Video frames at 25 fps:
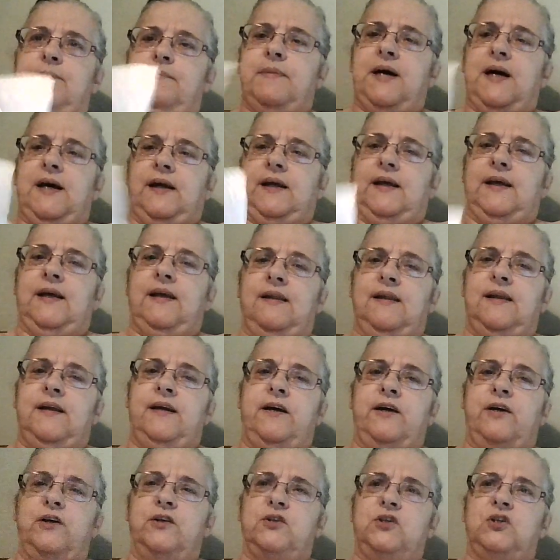back in
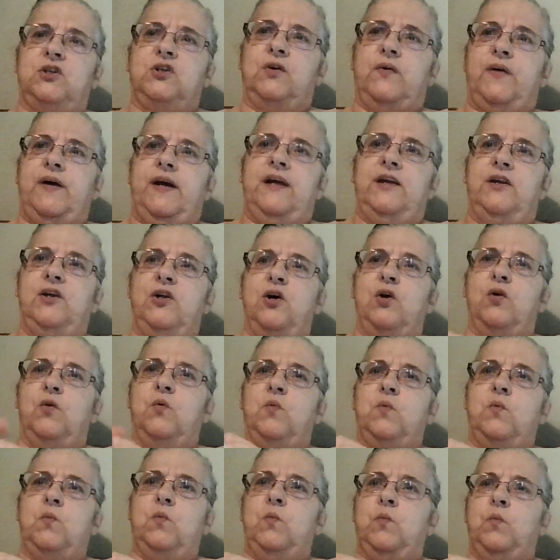here so I
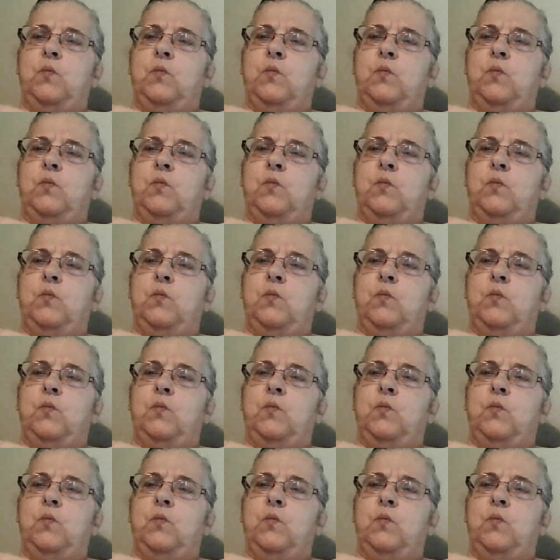know